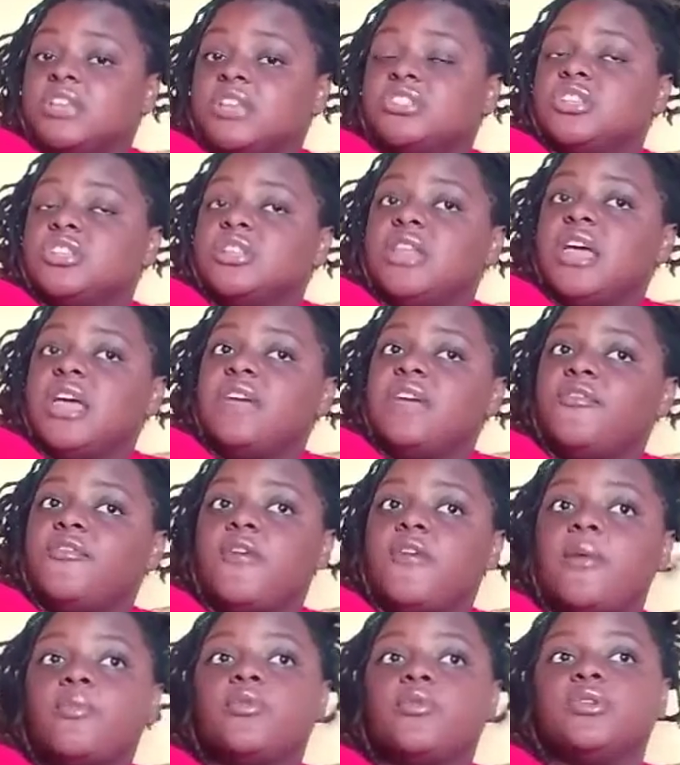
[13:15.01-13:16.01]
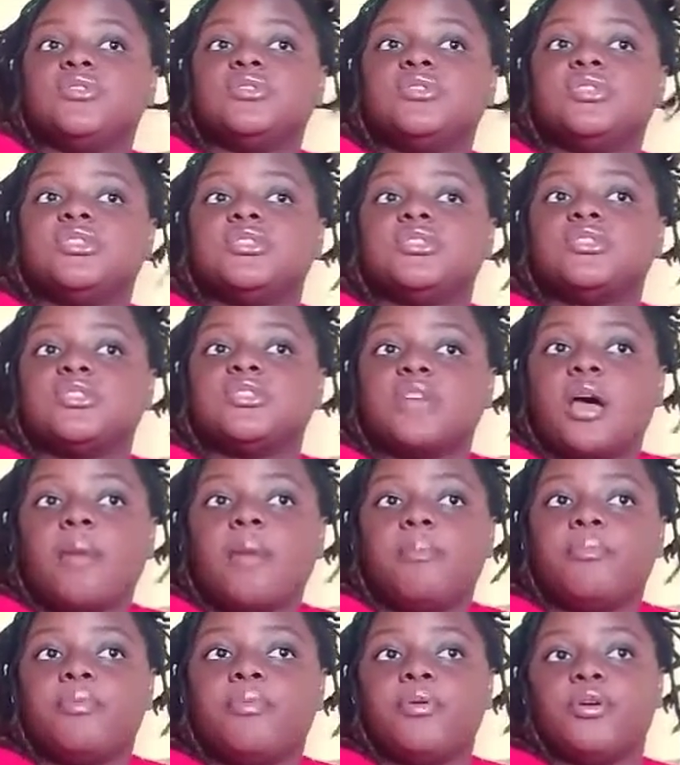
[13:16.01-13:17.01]
So therefore, I'm going to
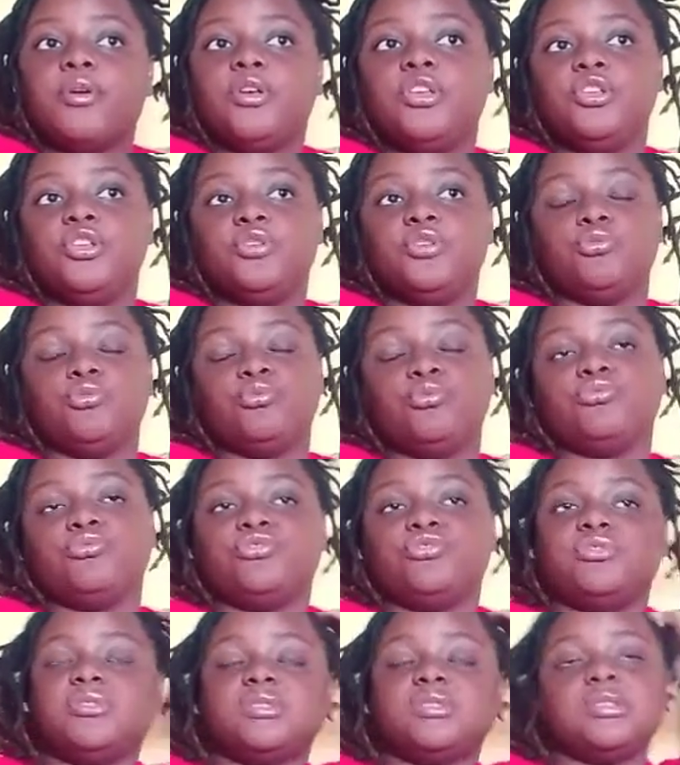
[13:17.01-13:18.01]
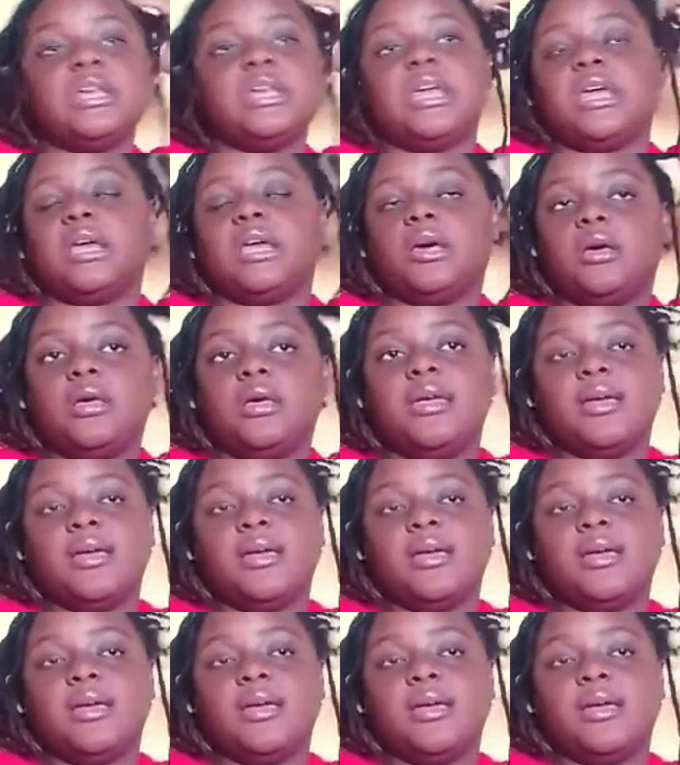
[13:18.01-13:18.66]
stop using